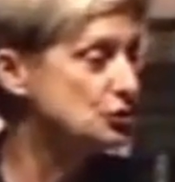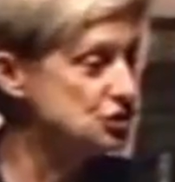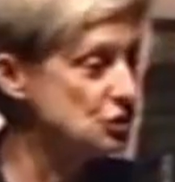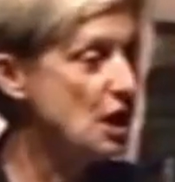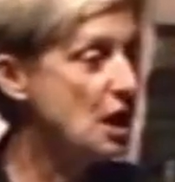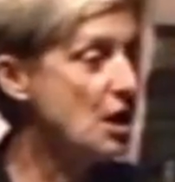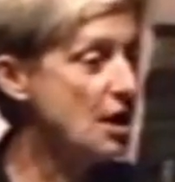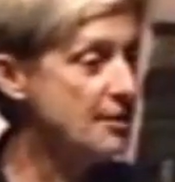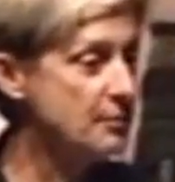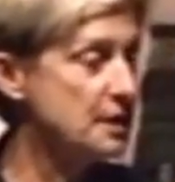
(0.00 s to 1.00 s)
So
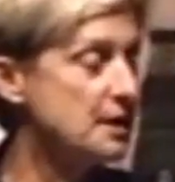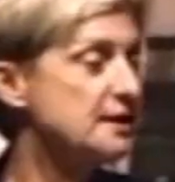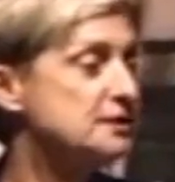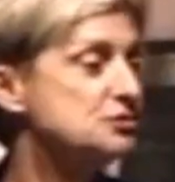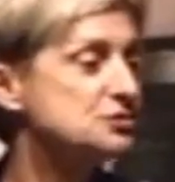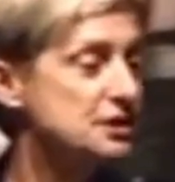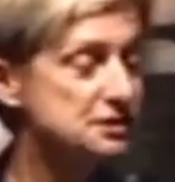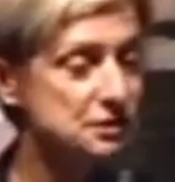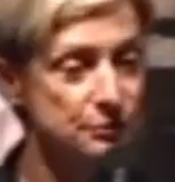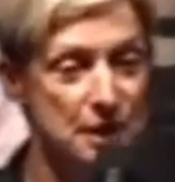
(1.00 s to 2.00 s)
I may
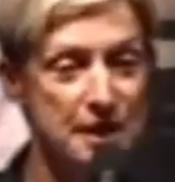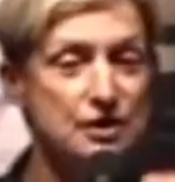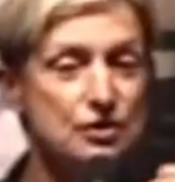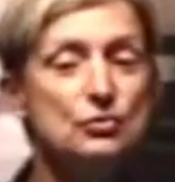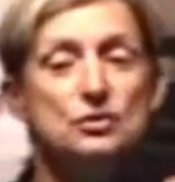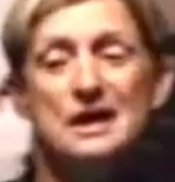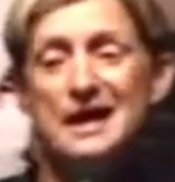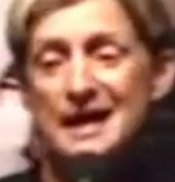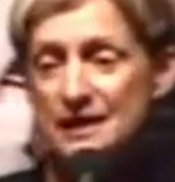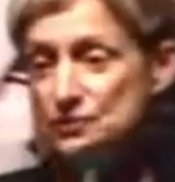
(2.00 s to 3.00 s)
exercise it, but I can only
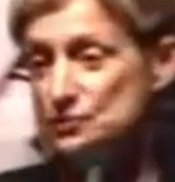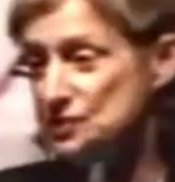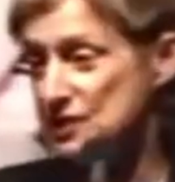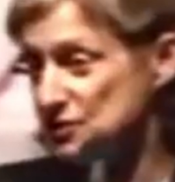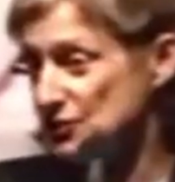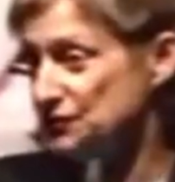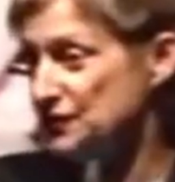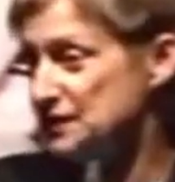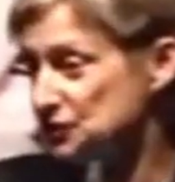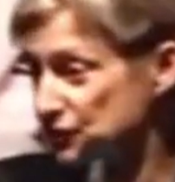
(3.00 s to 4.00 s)
exercise it
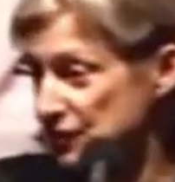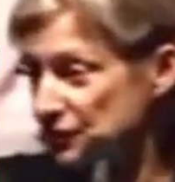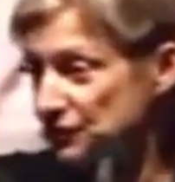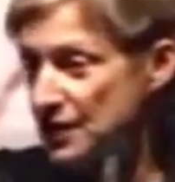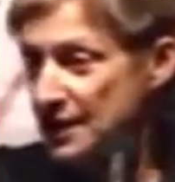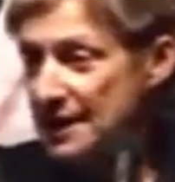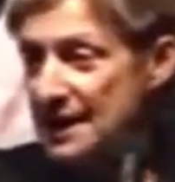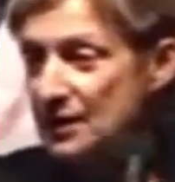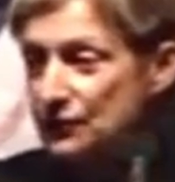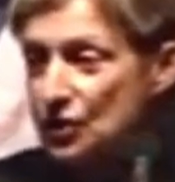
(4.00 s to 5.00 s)
effectively if I
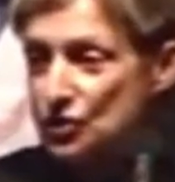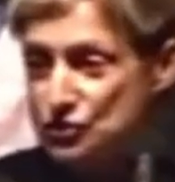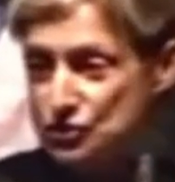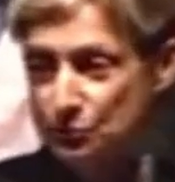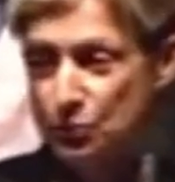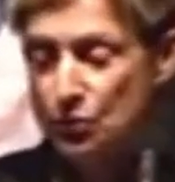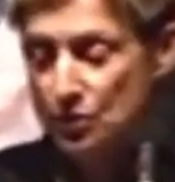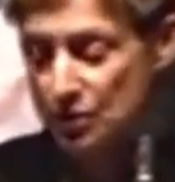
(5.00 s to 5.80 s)
have the support